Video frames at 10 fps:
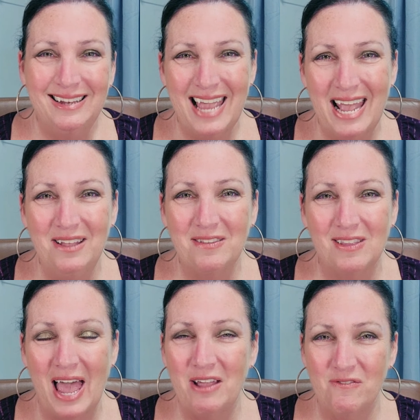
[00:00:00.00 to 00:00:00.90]
tastes
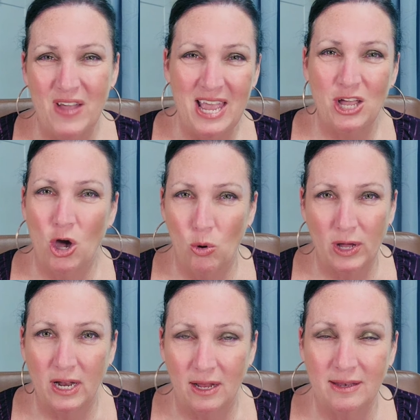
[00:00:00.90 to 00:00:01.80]
like, fake
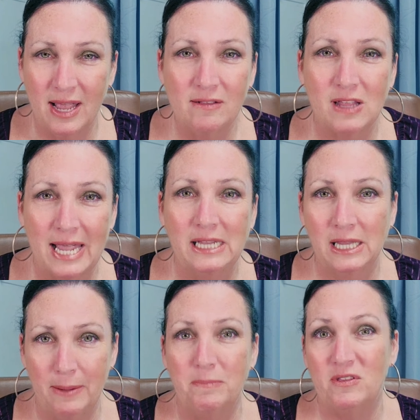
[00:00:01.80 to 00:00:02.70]
coconut tastes like
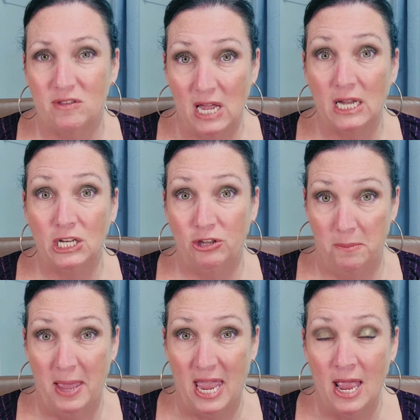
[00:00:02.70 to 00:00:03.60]
lipstick to
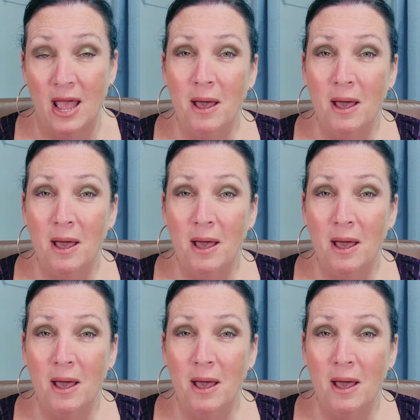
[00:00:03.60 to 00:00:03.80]
me.